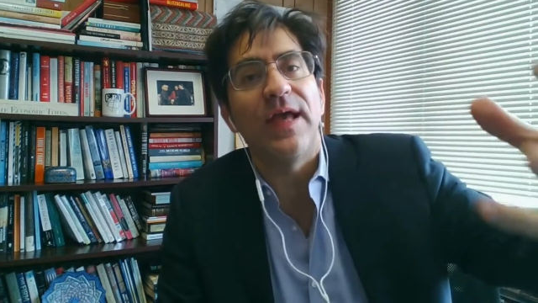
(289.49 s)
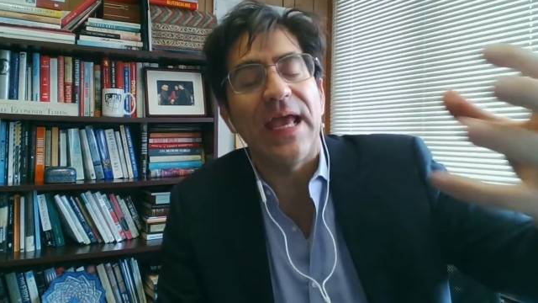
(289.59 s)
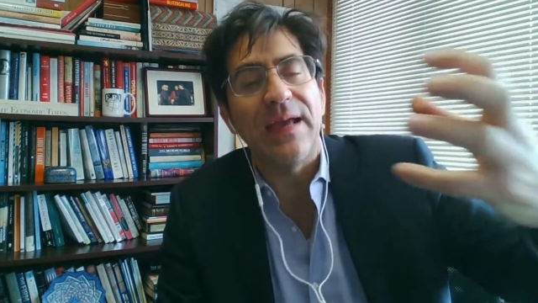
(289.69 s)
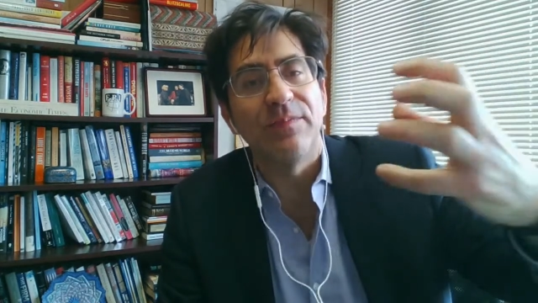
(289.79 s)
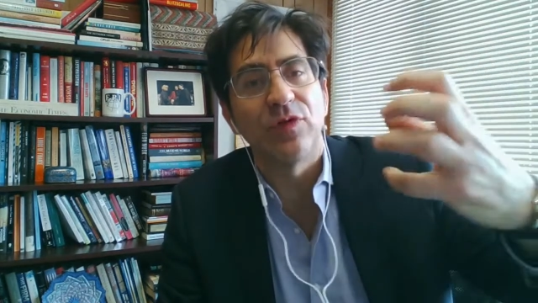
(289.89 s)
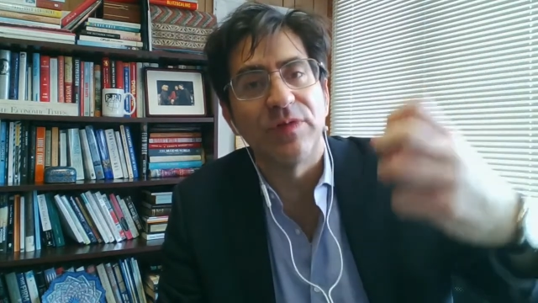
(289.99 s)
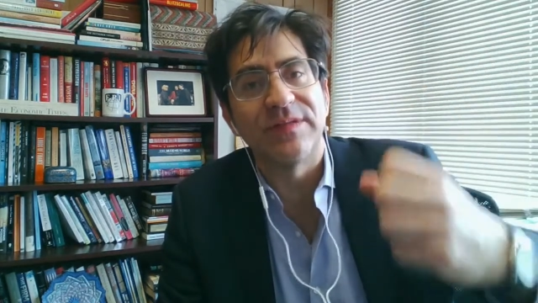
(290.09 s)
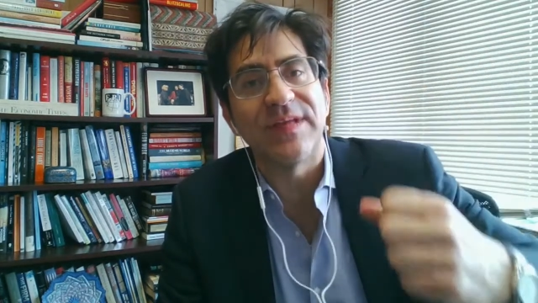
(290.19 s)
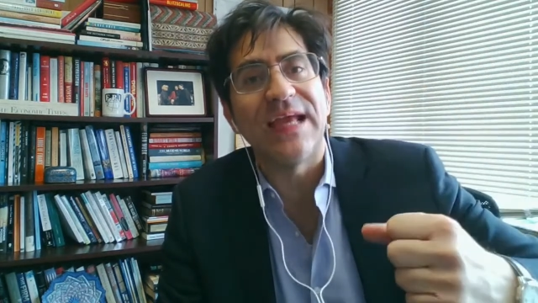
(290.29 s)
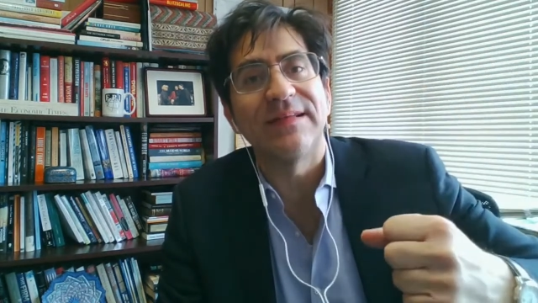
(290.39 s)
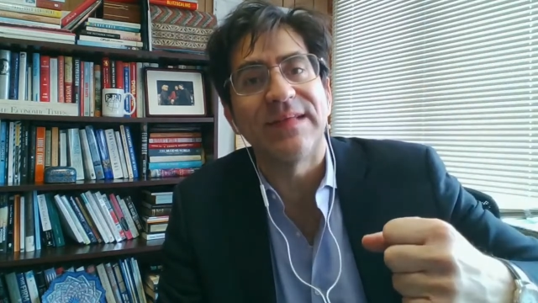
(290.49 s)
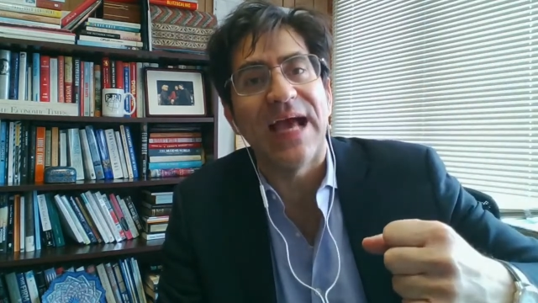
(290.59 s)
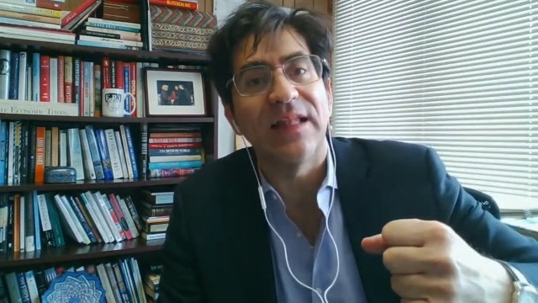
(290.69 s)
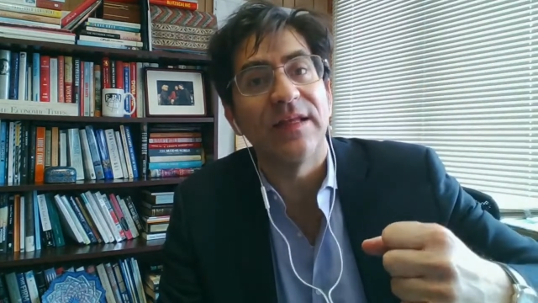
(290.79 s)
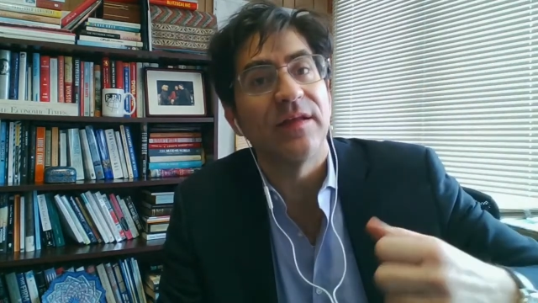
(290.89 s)
aim to retain
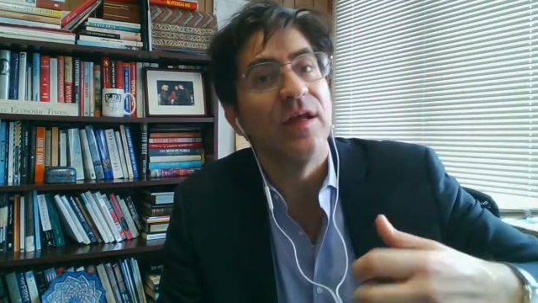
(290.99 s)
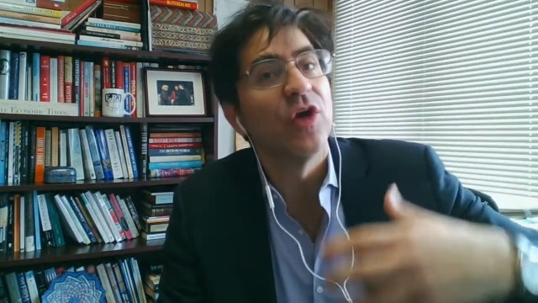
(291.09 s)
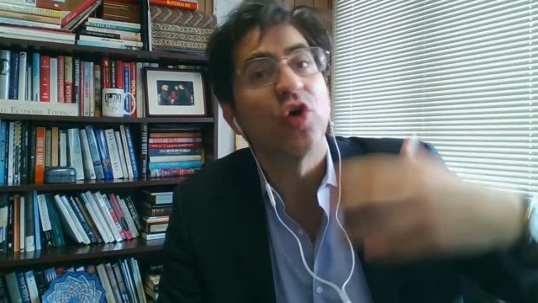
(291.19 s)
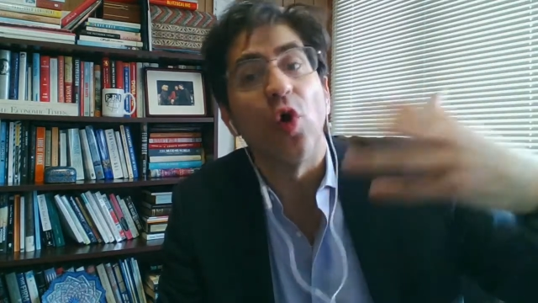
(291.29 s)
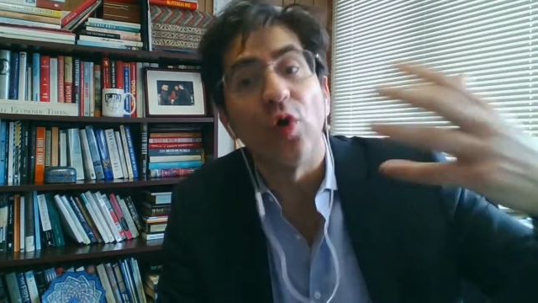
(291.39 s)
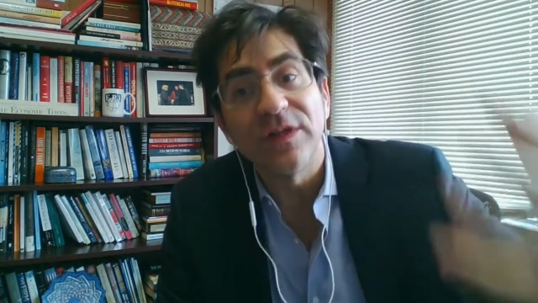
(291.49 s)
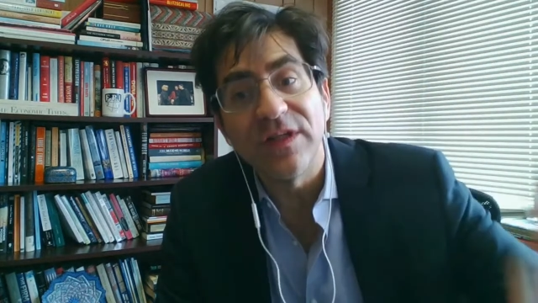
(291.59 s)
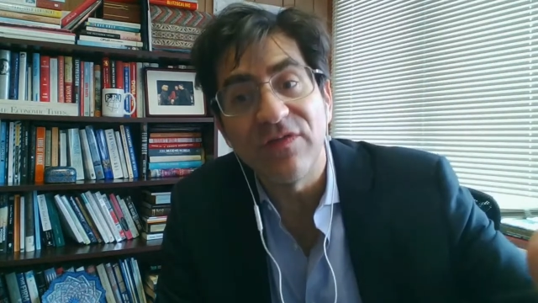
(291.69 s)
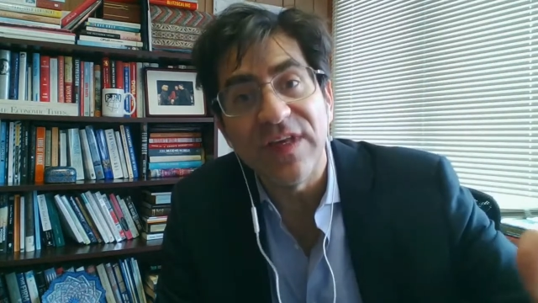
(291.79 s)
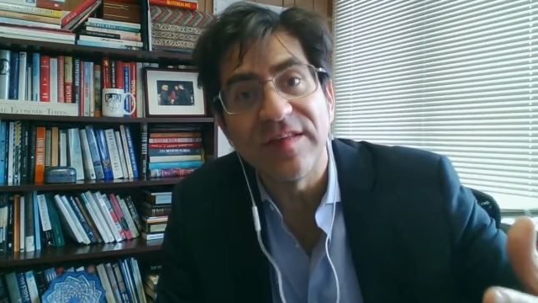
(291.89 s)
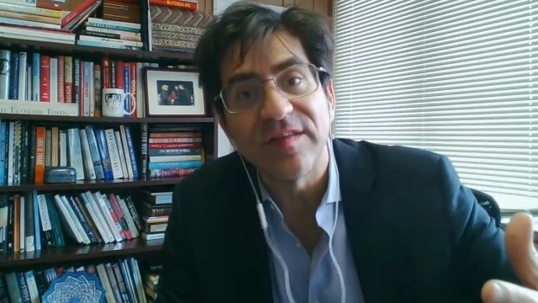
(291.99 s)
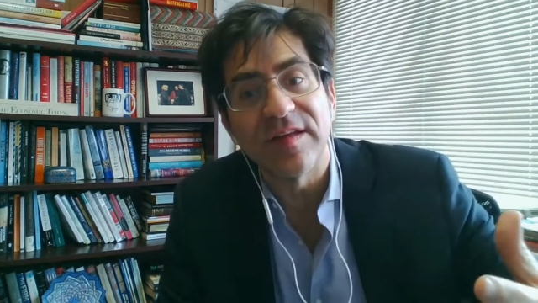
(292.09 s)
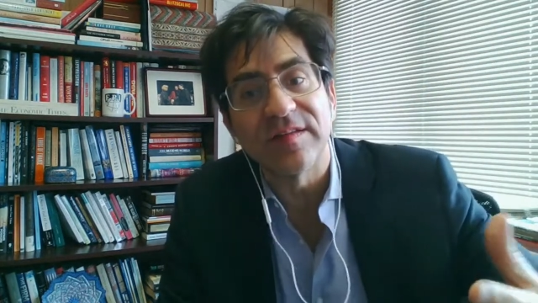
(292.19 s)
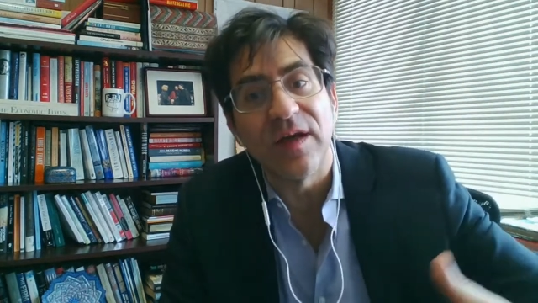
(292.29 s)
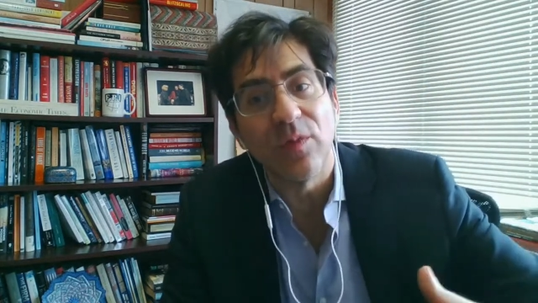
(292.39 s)
talent, golden
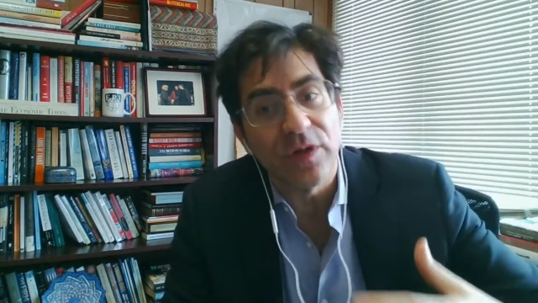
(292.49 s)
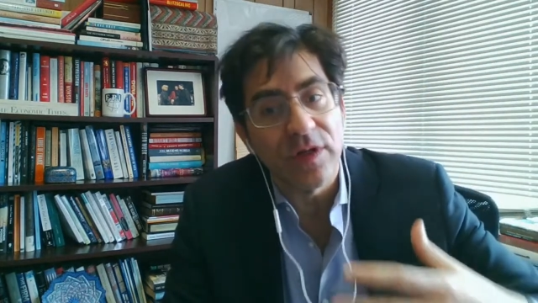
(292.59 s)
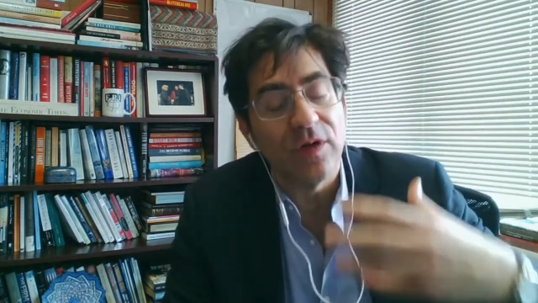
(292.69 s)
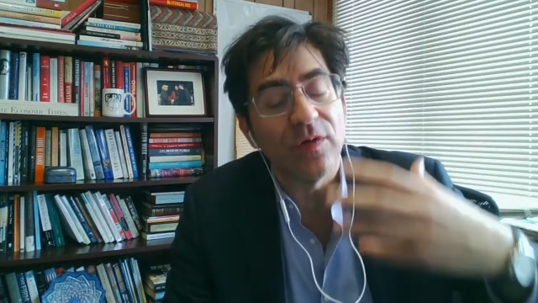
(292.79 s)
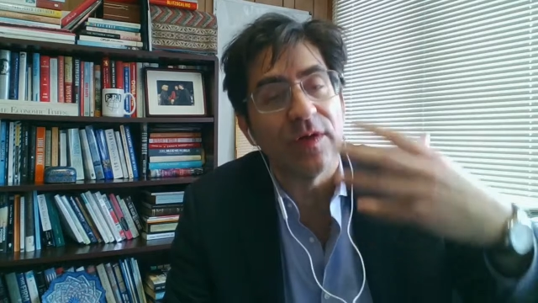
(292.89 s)
visas that would